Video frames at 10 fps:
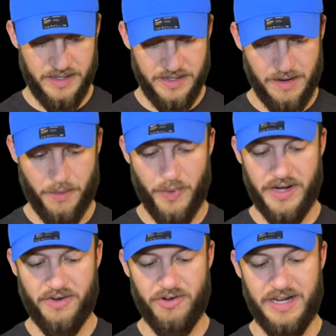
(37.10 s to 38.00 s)
Number one
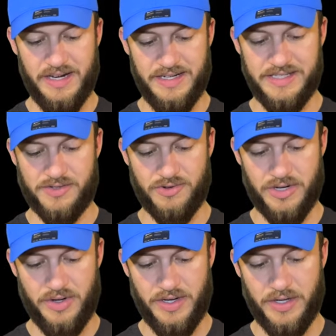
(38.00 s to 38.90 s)
ingredient is
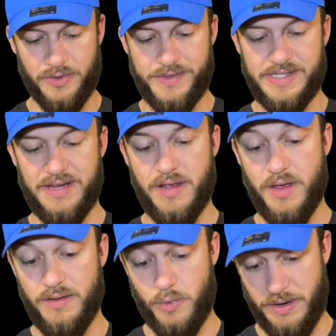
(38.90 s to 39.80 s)
granola oats,
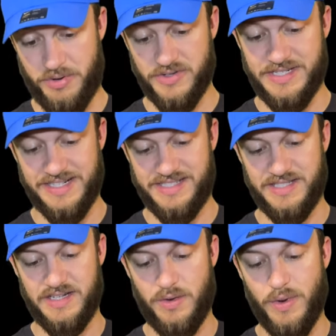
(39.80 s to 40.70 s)
whey protein
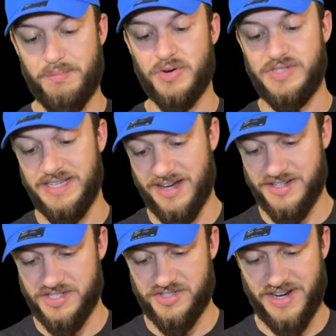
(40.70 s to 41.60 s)
isolate, whey protein
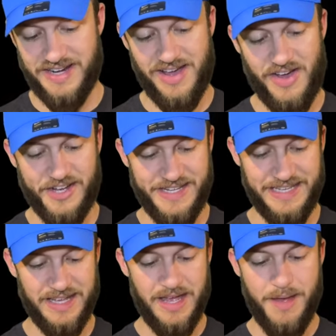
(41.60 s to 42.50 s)
concentrate, honey,
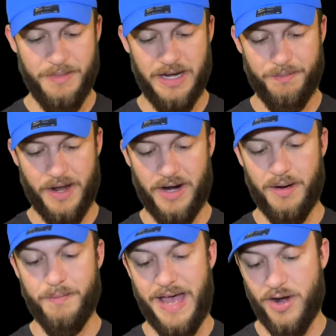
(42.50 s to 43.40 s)
peanut butter,
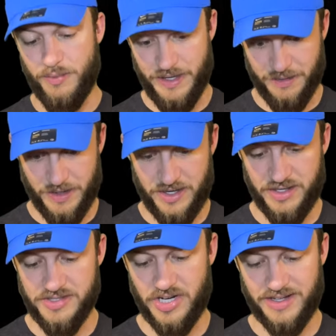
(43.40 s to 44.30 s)
powdered peanut butter,
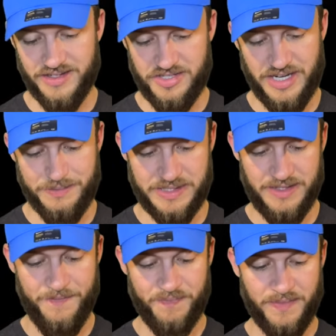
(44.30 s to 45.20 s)
chocolate chips,
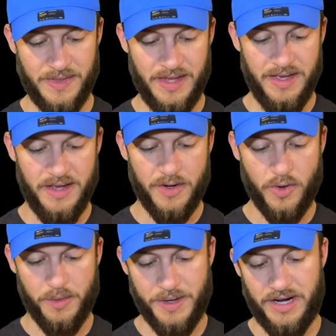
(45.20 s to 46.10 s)

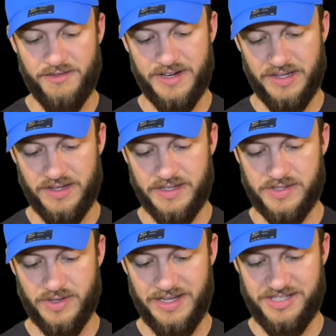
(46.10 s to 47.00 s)
cocoa butter, vanilla, soy
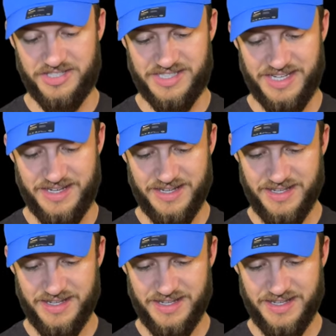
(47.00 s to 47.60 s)
lecithin,